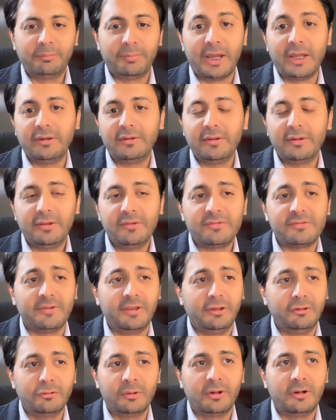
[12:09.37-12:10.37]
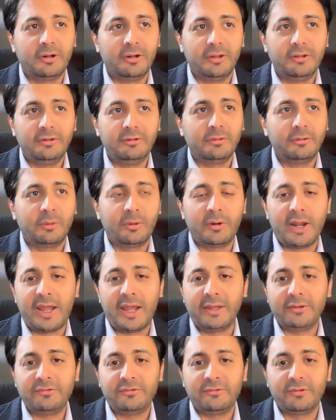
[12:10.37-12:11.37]
But say you're
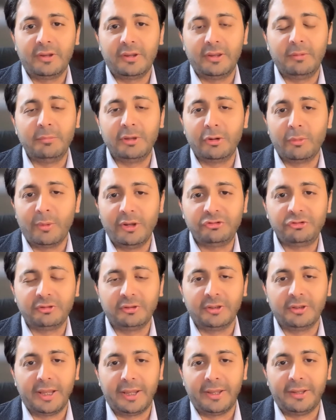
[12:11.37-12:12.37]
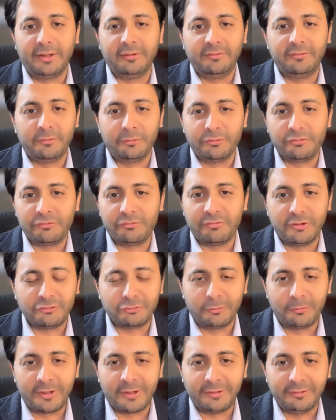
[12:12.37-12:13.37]
at immigration, and there is
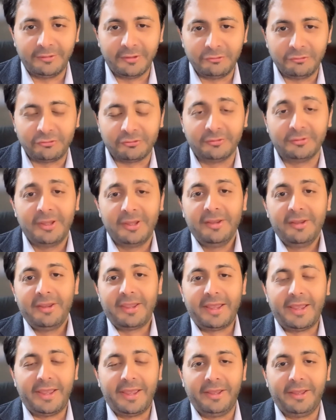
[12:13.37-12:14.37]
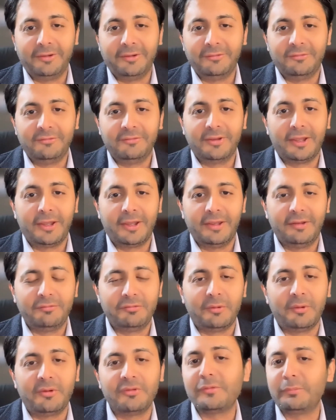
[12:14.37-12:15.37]
facial recognition, and if
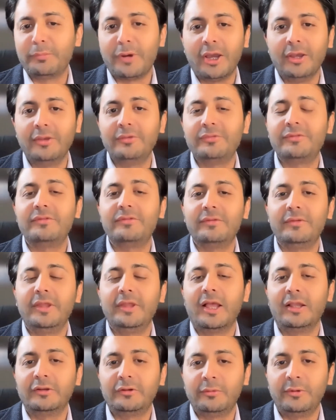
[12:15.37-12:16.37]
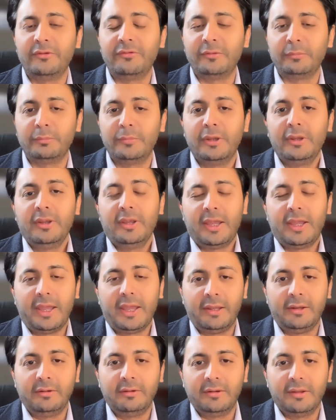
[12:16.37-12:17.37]
there are some biases in the algorithm,
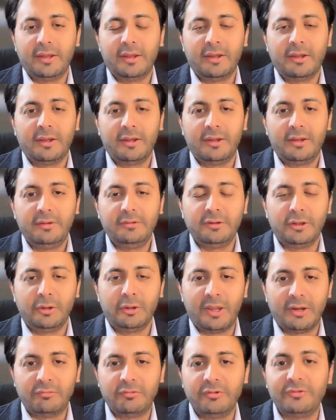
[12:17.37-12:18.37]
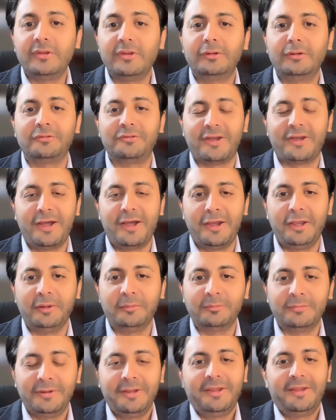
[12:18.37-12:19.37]
and every single
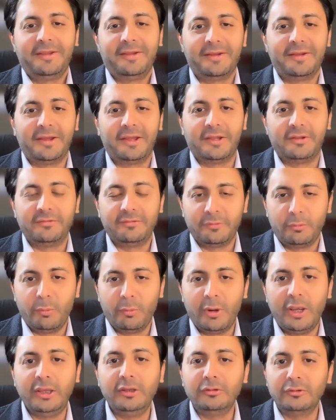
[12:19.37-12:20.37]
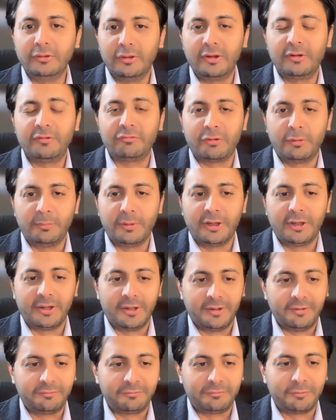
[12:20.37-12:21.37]
time, the way you look from
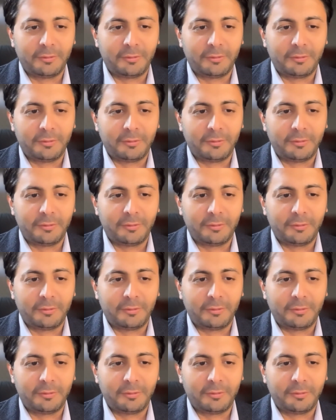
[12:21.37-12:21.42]
a